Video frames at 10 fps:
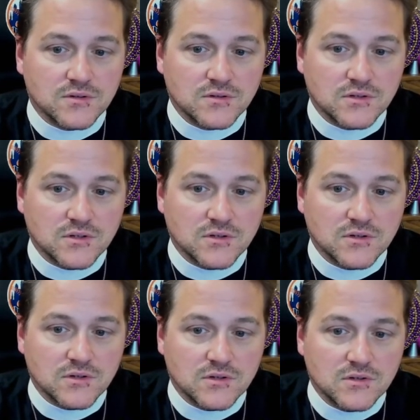
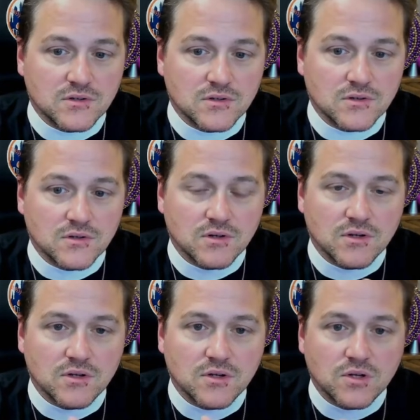
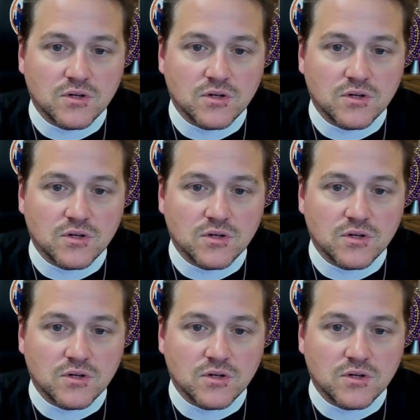Nobody speaks.